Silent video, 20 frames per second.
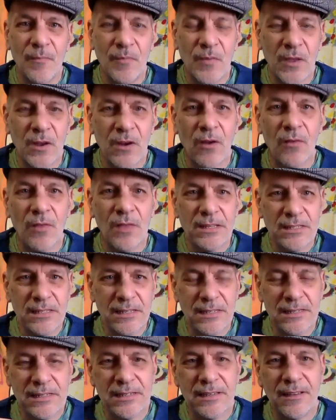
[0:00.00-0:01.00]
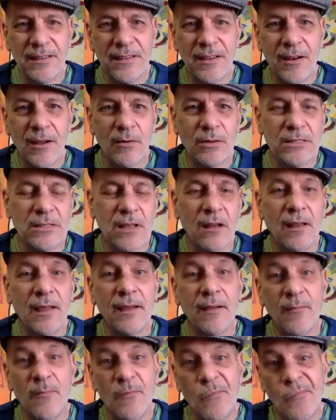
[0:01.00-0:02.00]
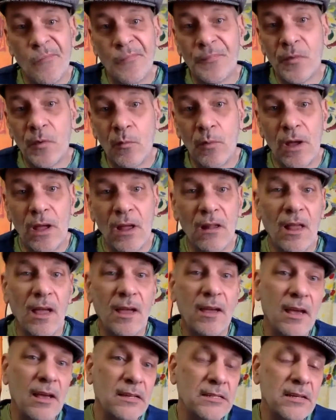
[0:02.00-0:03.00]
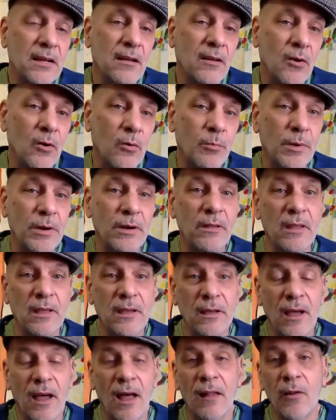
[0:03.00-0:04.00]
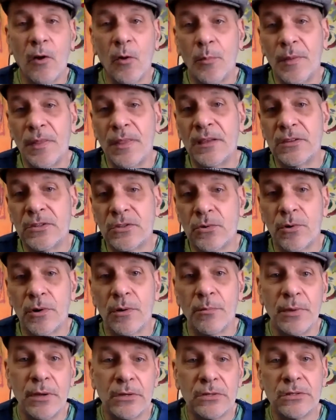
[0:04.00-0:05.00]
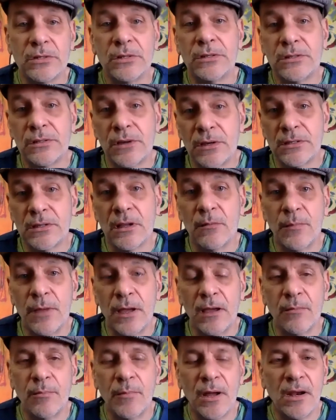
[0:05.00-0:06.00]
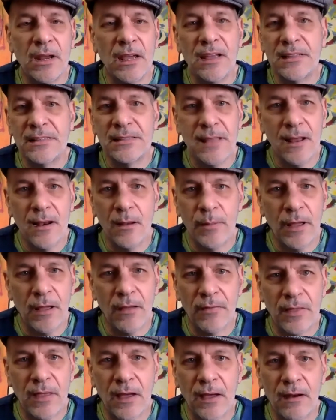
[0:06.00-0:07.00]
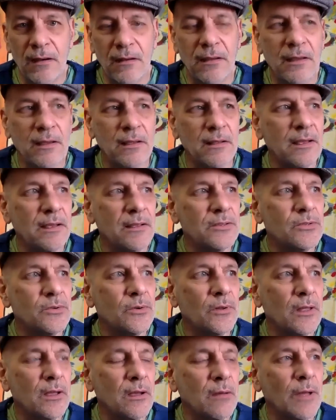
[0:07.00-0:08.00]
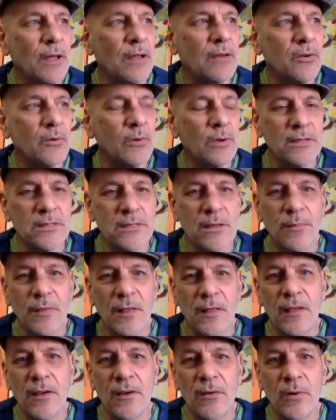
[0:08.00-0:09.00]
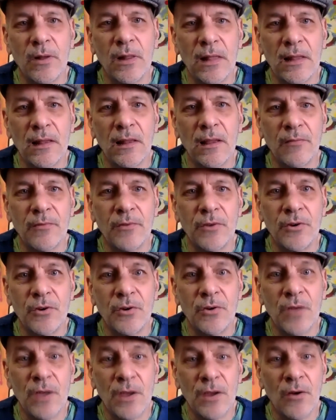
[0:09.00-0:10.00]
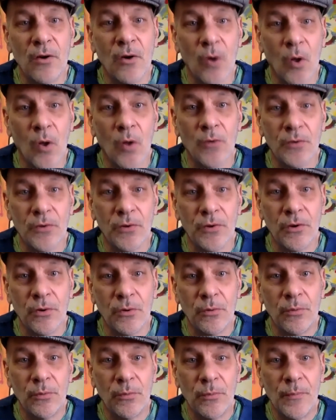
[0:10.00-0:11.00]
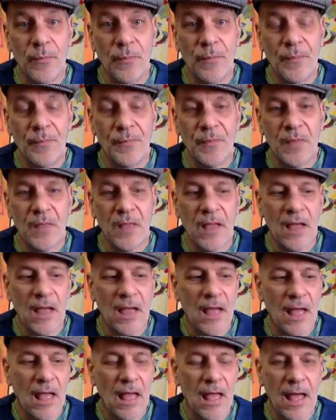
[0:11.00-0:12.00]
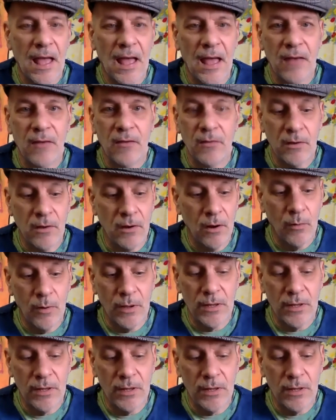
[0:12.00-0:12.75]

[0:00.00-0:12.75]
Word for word: You know, this is, you know, it's not like, well, I guess I'll open the I'll open this sort of business because I'll make money. It's not about that. It's really about doing something that you really love to do, that you're called to do. And you know,